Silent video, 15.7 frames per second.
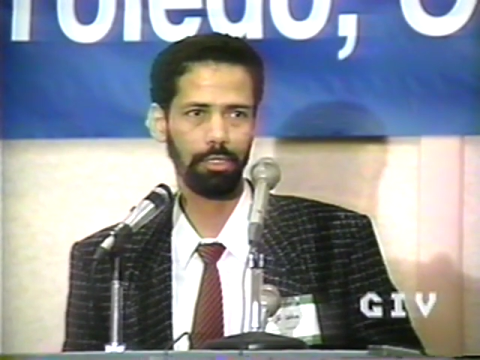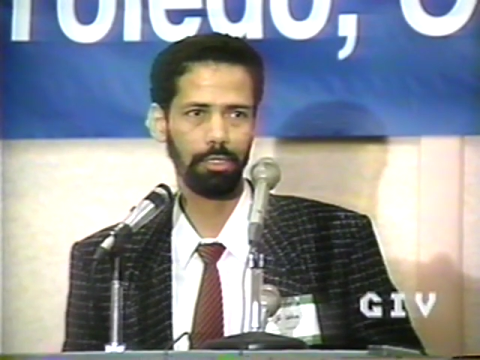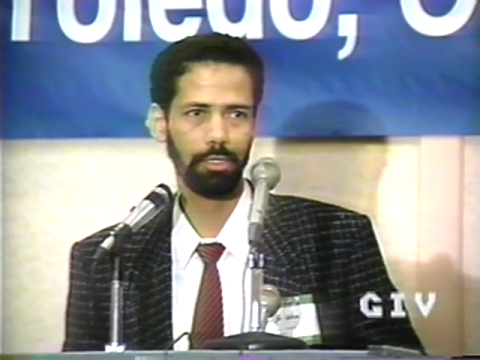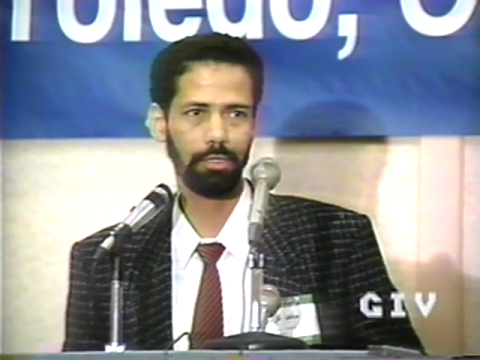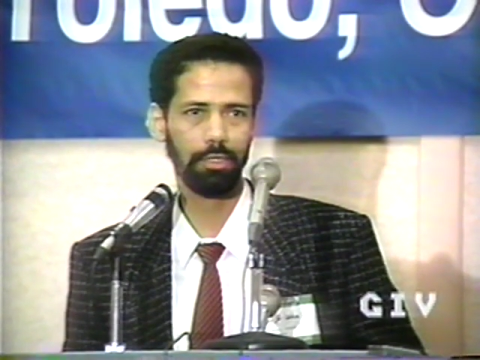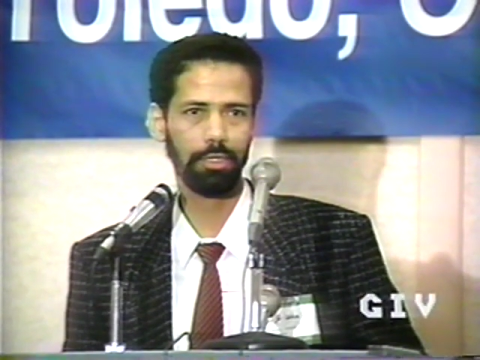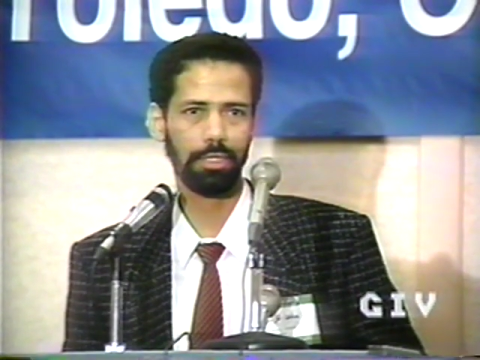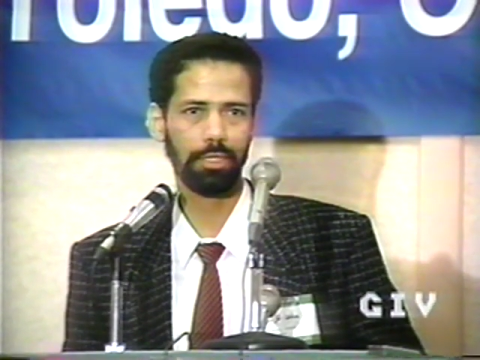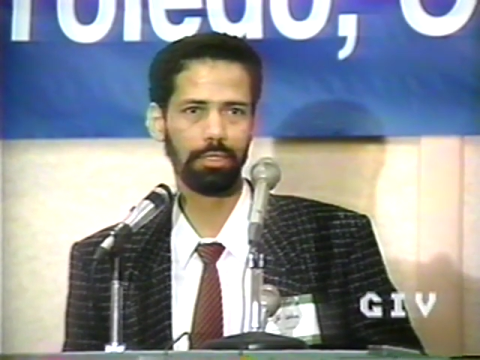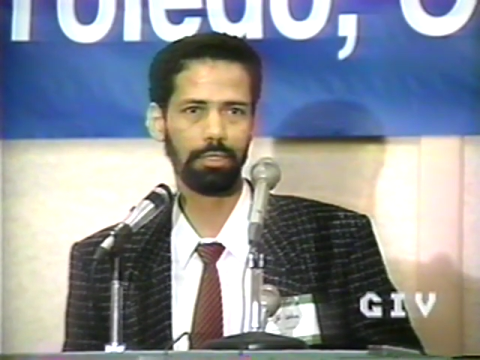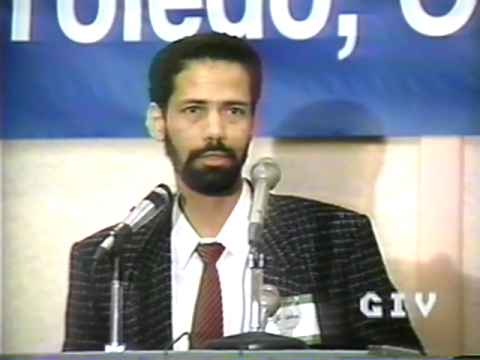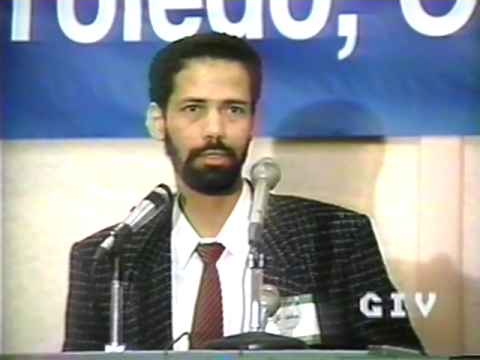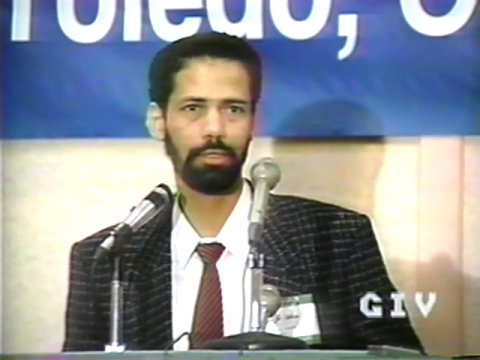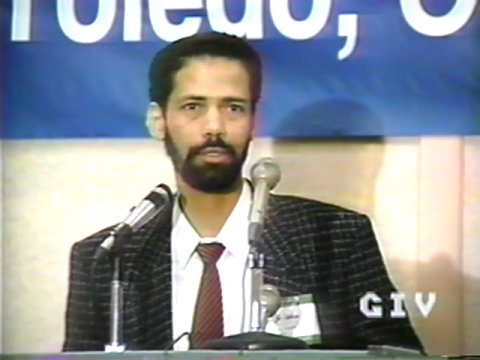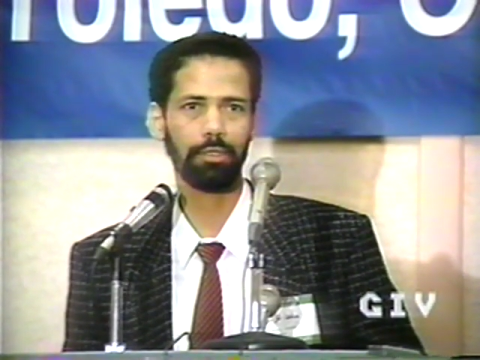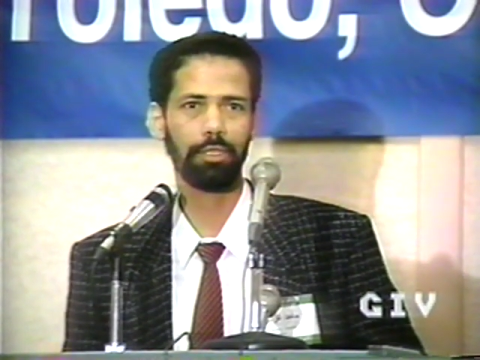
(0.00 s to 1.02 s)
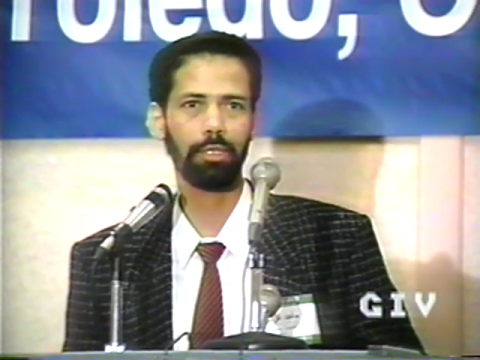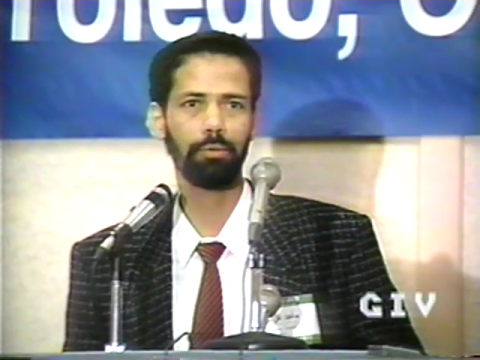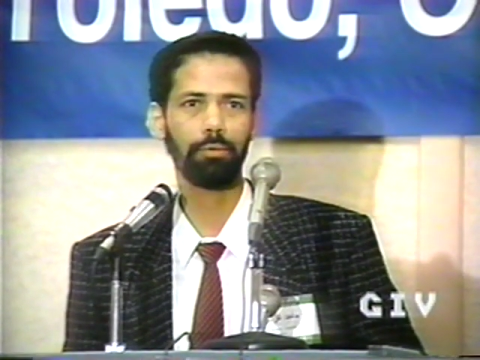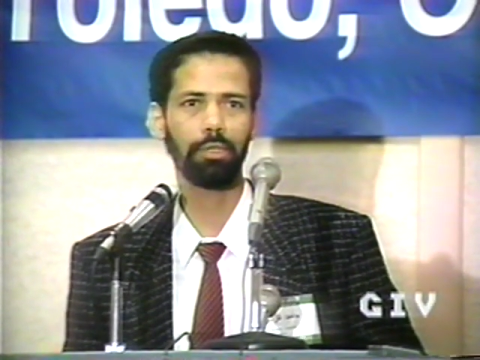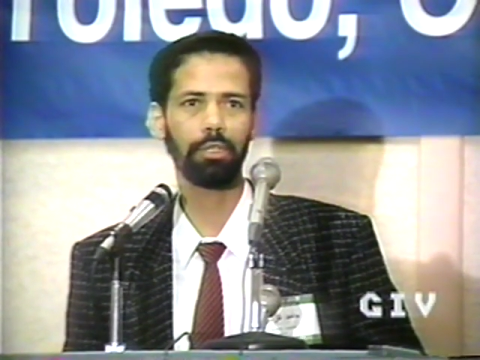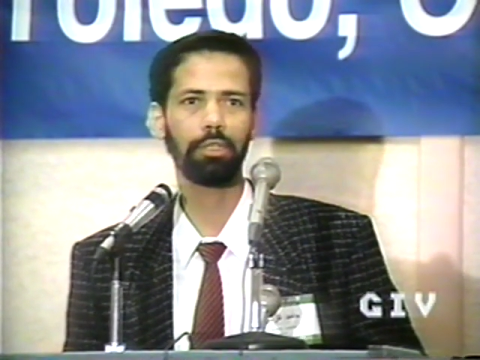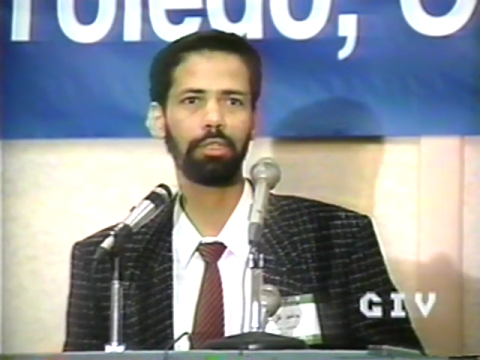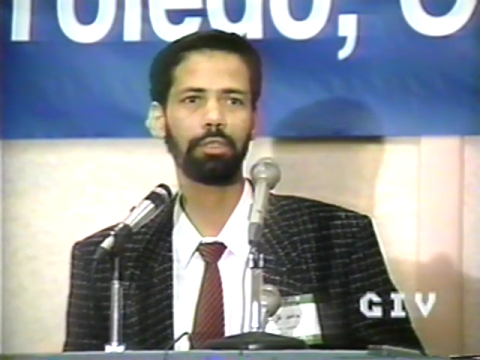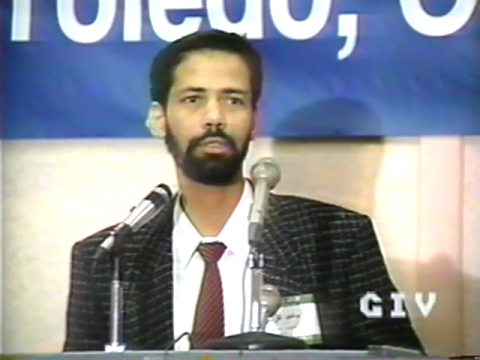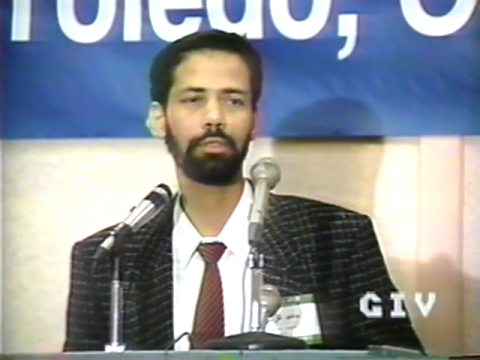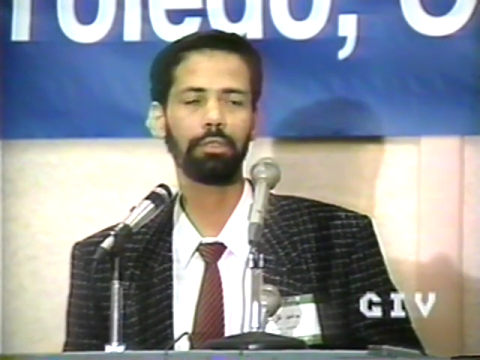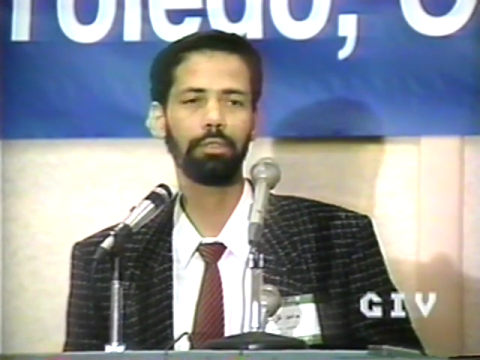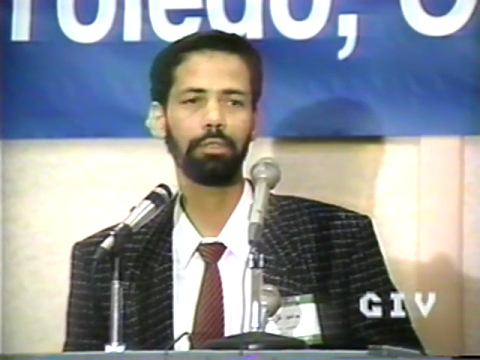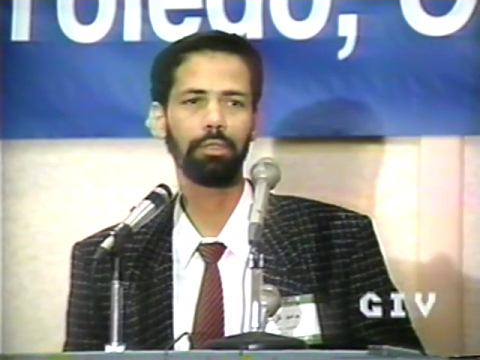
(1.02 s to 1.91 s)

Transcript: because there were